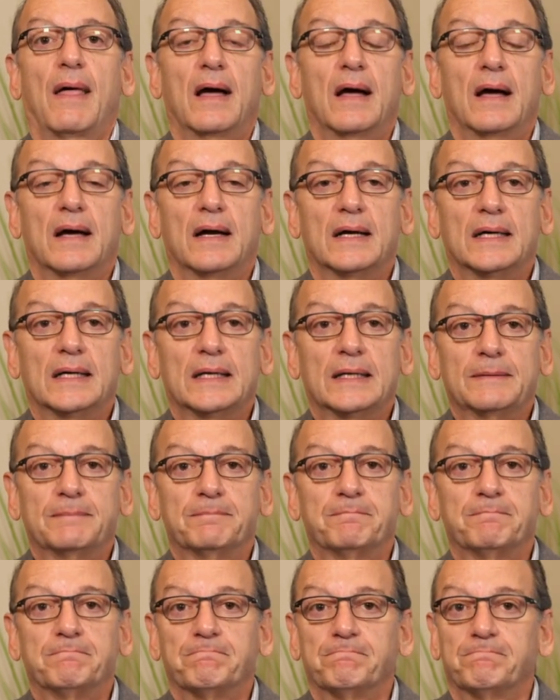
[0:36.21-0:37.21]

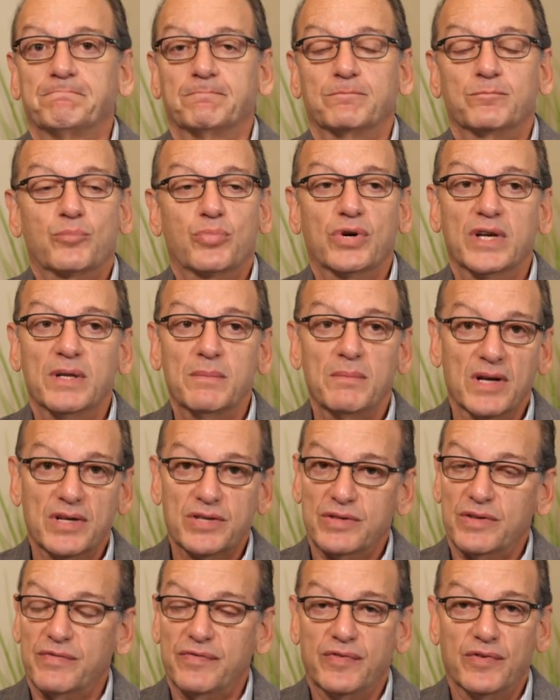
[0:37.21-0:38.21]
Pretty
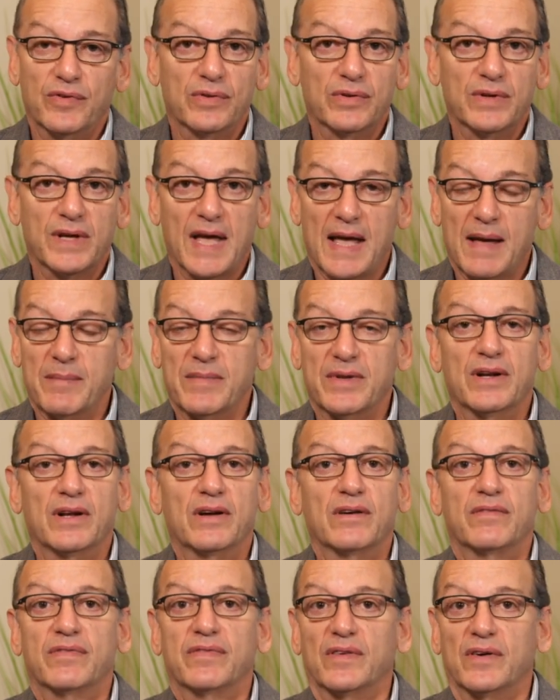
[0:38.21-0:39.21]
much the full gamut
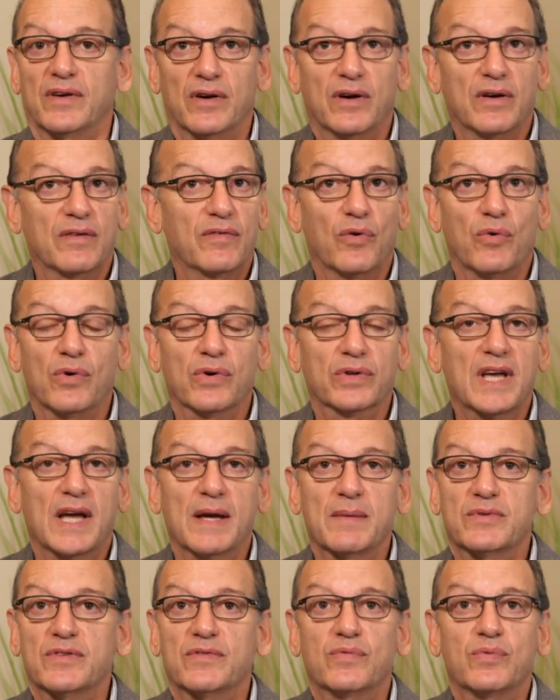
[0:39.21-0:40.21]
of all
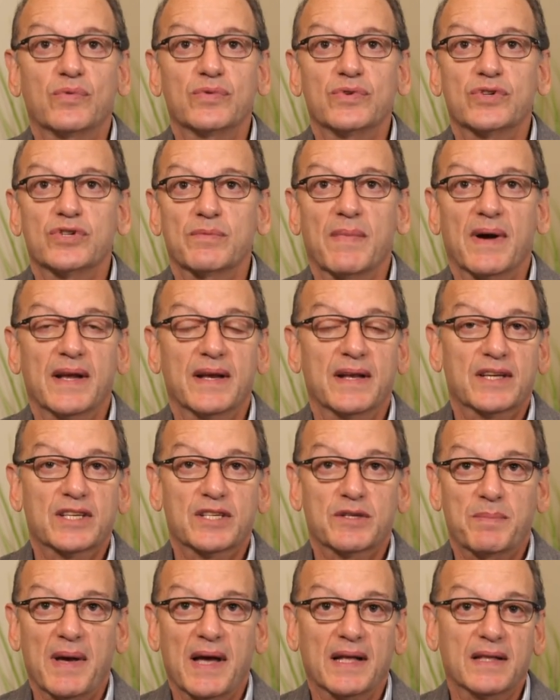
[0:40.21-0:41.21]
types of wounds you might
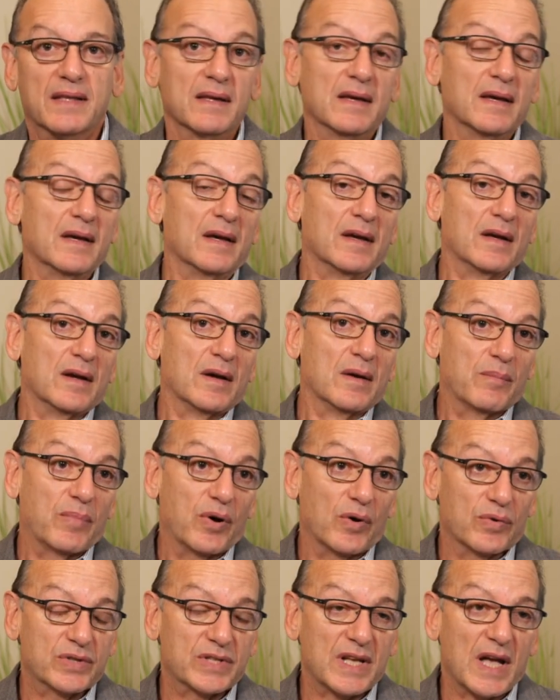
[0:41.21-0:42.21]
expect.
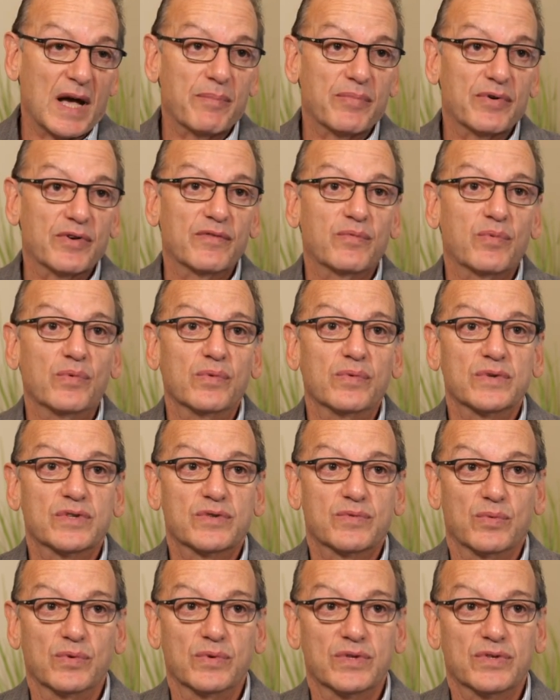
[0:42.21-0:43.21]
Post-operative
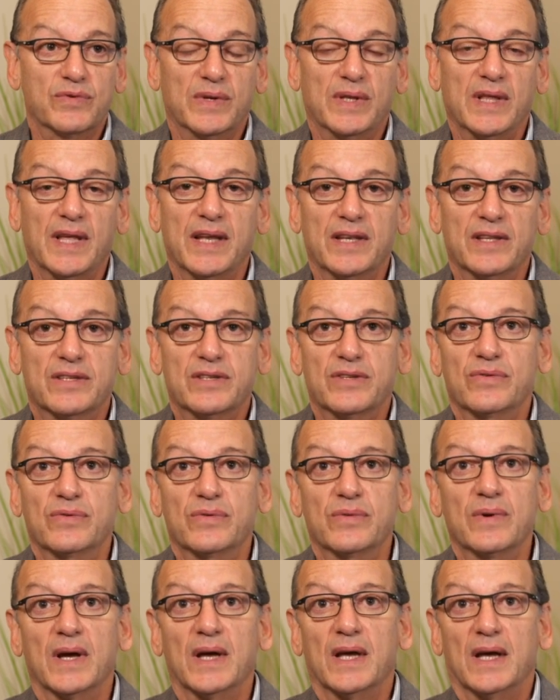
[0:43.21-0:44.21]
wounds, wounds related
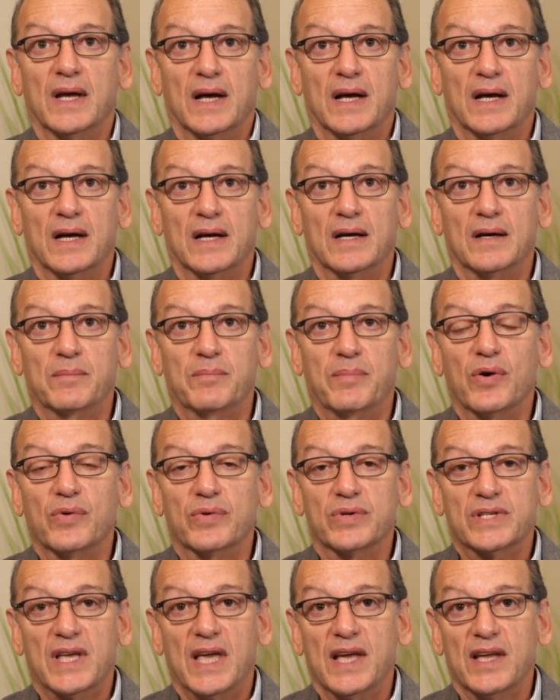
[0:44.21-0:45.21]
to
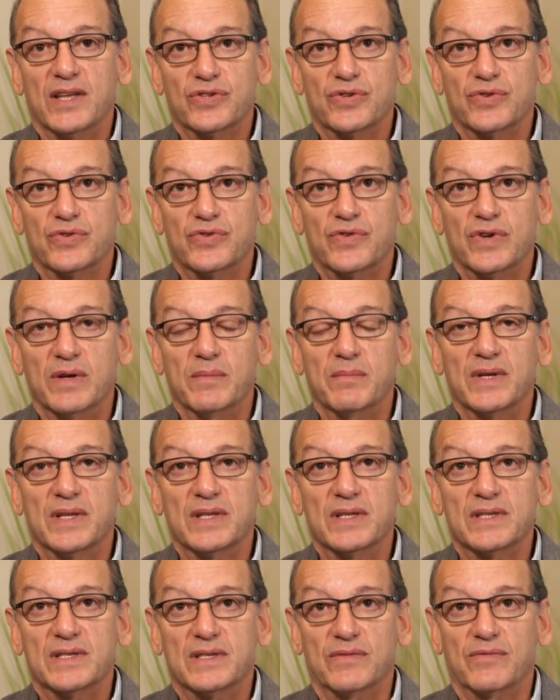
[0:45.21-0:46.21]
post-cancer
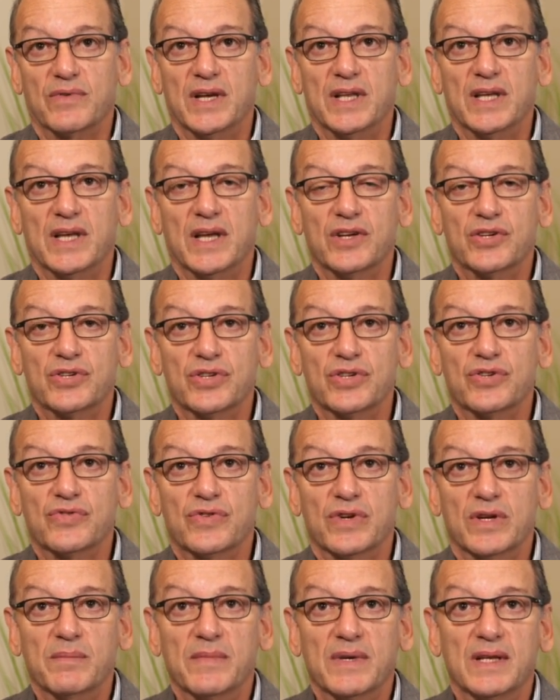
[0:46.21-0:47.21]
treatments, radiation
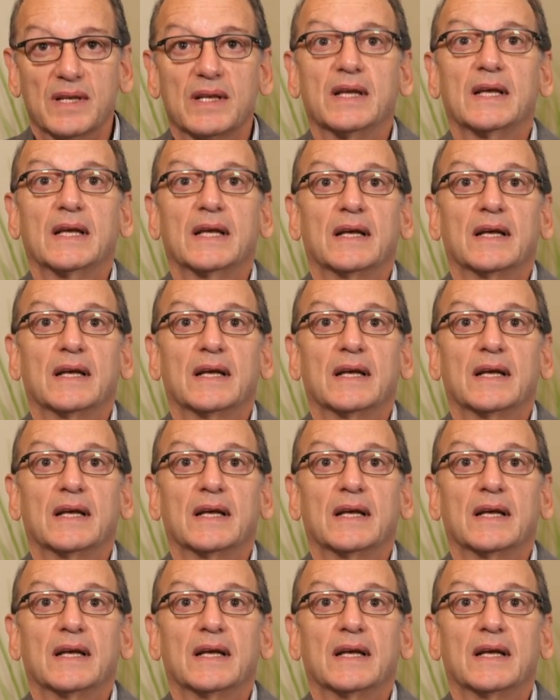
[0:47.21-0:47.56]
treatment,